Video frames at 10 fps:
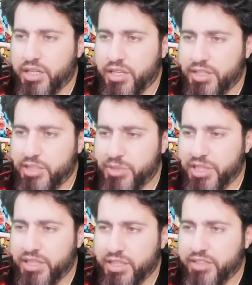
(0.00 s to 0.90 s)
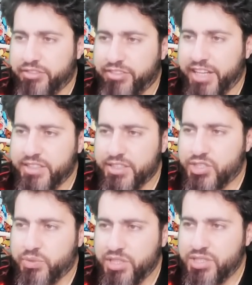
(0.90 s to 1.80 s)
They bring in a fighter,
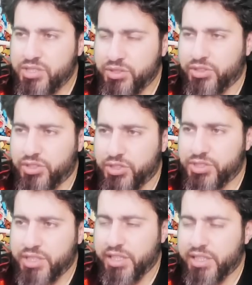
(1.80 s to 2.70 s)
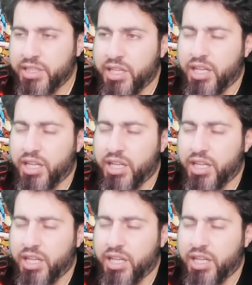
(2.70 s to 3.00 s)
so we just go to Corsola,